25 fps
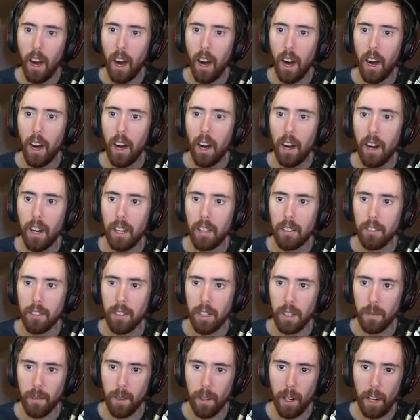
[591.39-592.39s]
Let's
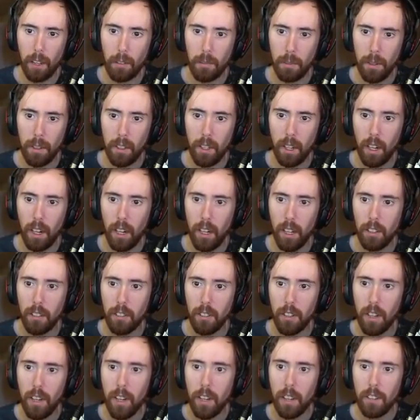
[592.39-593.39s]
see what Asmon
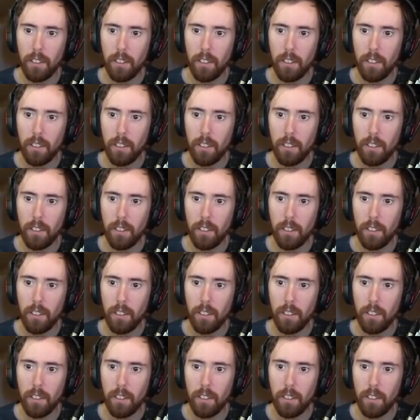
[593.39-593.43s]
does.